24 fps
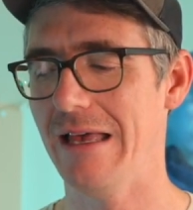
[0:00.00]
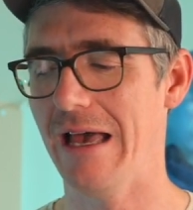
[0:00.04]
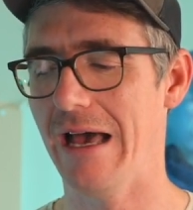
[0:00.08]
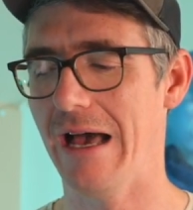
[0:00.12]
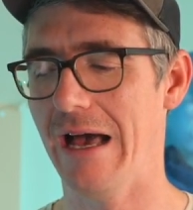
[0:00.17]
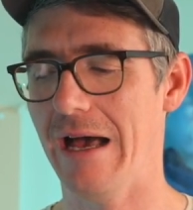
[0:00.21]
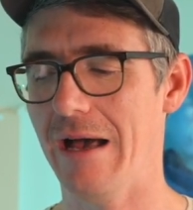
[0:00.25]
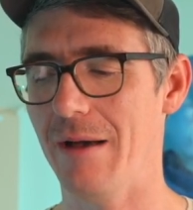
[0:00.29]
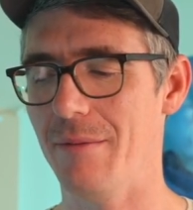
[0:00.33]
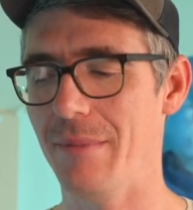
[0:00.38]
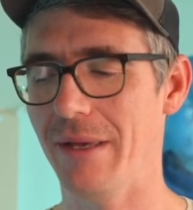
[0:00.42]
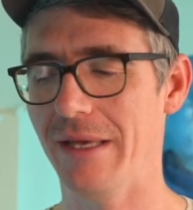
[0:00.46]

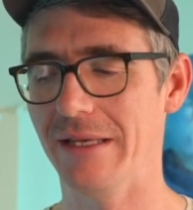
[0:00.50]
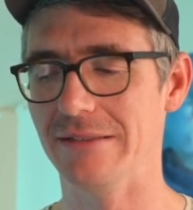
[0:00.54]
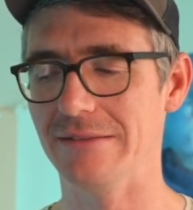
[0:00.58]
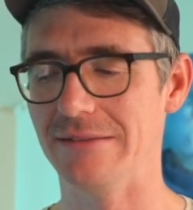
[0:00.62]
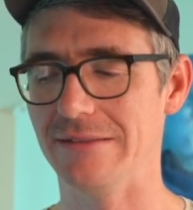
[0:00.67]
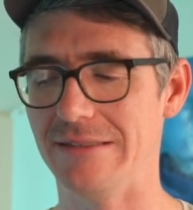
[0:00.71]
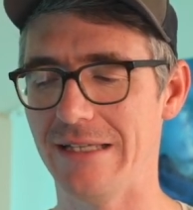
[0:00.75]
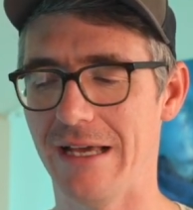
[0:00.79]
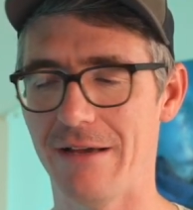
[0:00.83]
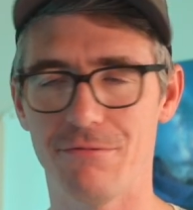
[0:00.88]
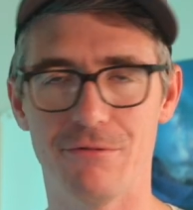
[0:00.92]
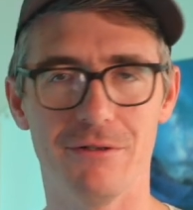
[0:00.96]
It has
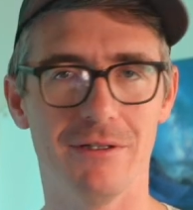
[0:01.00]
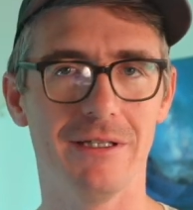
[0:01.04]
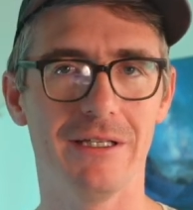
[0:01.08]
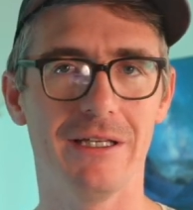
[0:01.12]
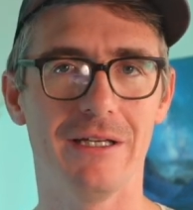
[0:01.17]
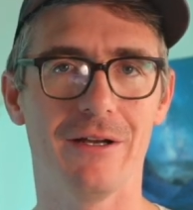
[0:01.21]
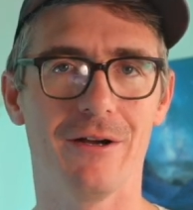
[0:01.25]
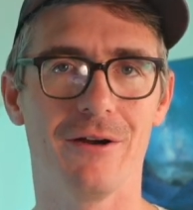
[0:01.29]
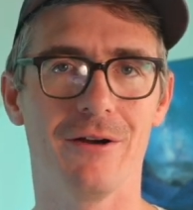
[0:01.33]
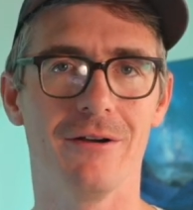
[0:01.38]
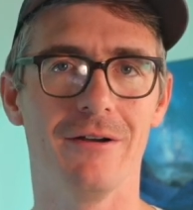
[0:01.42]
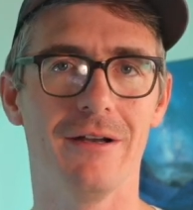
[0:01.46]

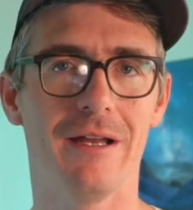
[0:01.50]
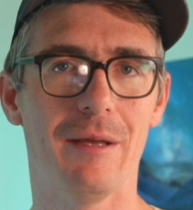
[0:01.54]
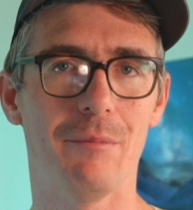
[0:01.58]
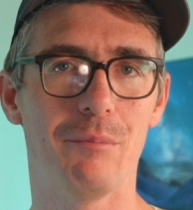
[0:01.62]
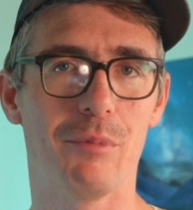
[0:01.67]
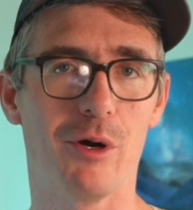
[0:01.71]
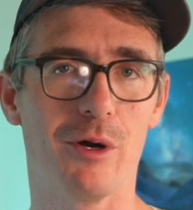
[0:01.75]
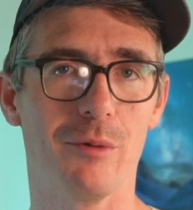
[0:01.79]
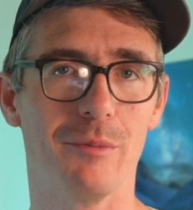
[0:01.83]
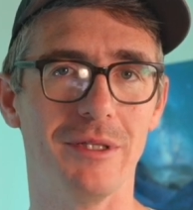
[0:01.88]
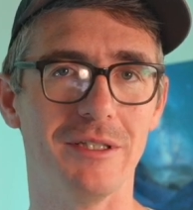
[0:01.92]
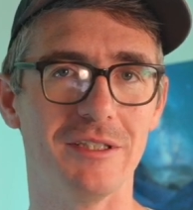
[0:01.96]
definitely earned a
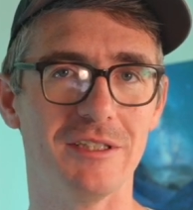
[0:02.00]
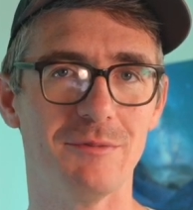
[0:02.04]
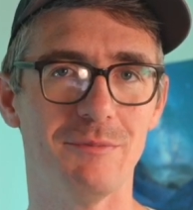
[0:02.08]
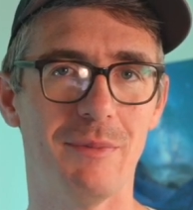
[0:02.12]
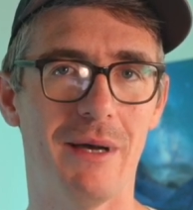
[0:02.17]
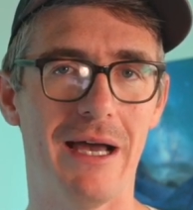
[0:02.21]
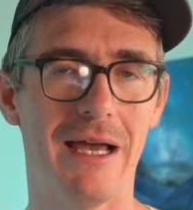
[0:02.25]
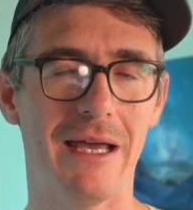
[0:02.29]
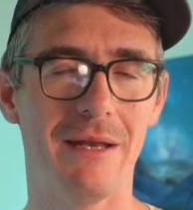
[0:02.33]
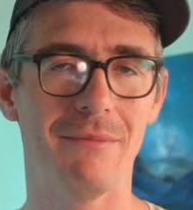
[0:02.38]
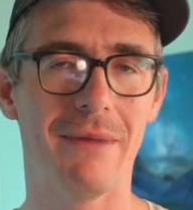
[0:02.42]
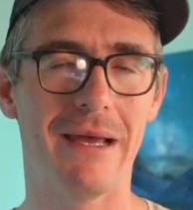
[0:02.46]
permanent
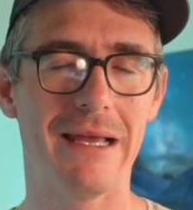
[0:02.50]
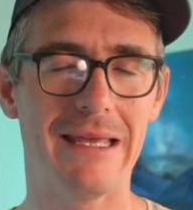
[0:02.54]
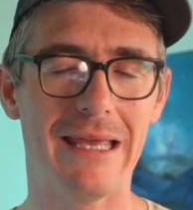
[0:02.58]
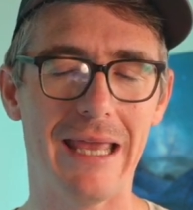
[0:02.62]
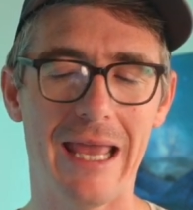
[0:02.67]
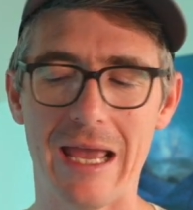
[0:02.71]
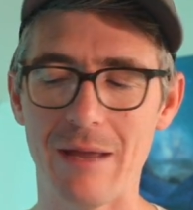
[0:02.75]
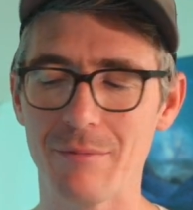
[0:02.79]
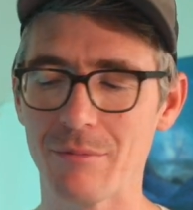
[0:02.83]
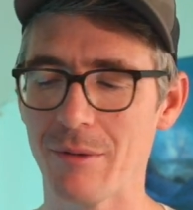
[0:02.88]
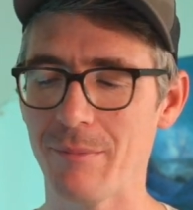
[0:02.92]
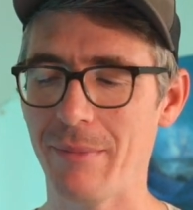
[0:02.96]
spot in my
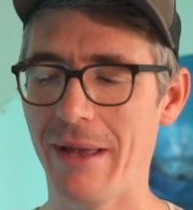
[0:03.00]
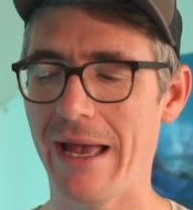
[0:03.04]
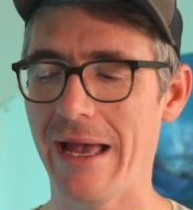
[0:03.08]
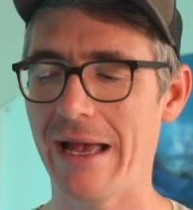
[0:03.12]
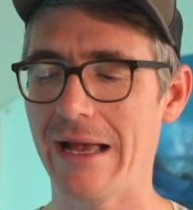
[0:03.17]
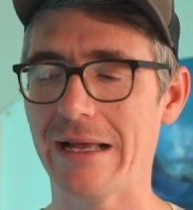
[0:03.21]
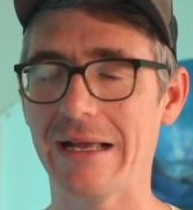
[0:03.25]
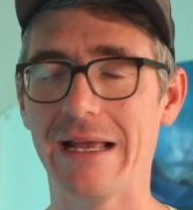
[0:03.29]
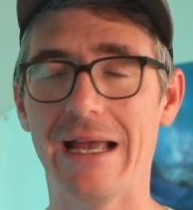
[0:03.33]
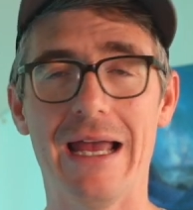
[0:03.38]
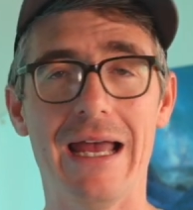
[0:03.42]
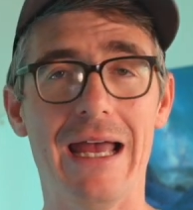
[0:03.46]
camera
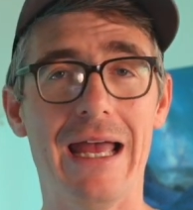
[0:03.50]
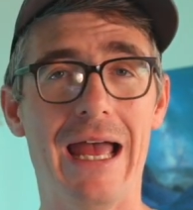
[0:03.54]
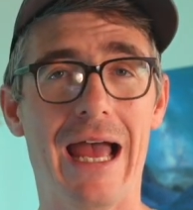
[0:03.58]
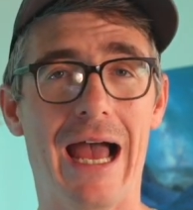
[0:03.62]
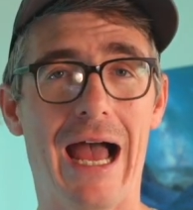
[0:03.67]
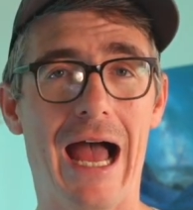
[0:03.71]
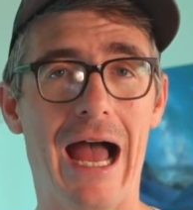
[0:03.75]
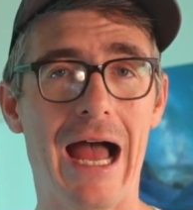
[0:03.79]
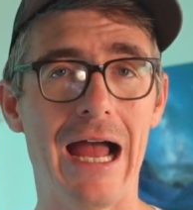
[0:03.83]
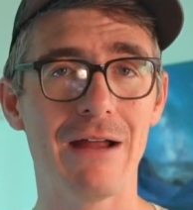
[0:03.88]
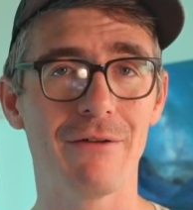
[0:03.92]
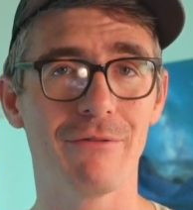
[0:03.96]
bag.
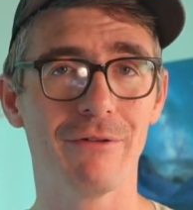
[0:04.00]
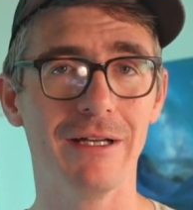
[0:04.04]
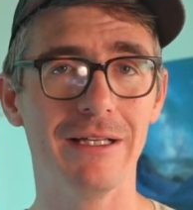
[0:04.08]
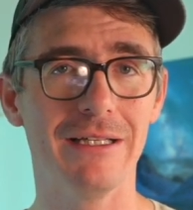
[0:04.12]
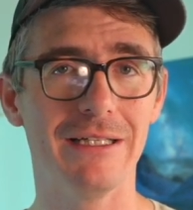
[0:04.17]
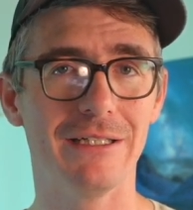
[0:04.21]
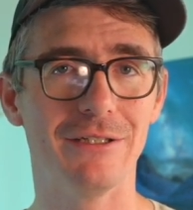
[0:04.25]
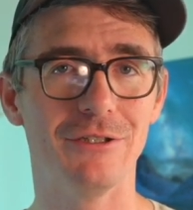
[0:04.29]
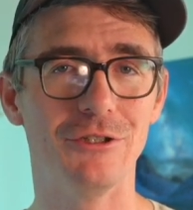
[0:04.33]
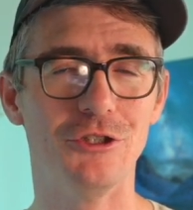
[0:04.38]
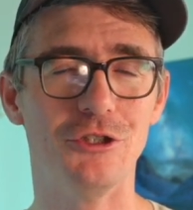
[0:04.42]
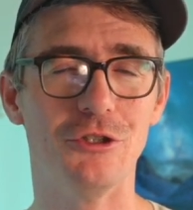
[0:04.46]
I
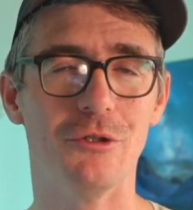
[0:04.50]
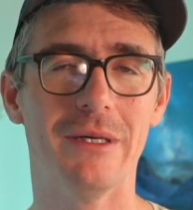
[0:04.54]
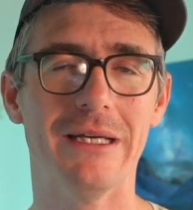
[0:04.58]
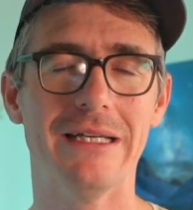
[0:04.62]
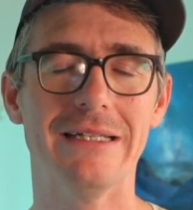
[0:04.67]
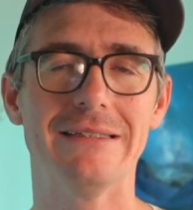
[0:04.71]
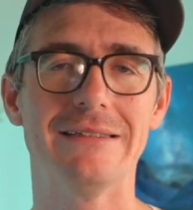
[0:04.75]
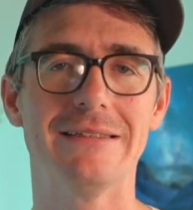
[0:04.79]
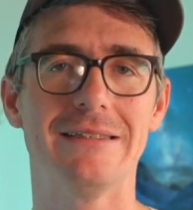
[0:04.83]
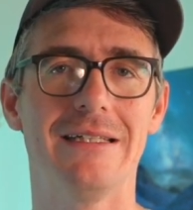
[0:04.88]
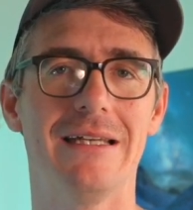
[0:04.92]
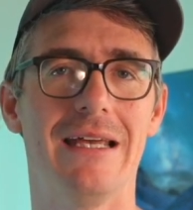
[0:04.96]
really enjoy
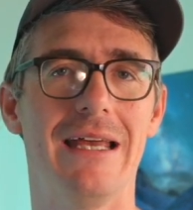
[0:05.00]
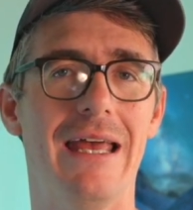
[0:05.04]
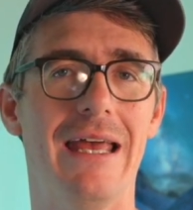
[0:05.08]
it.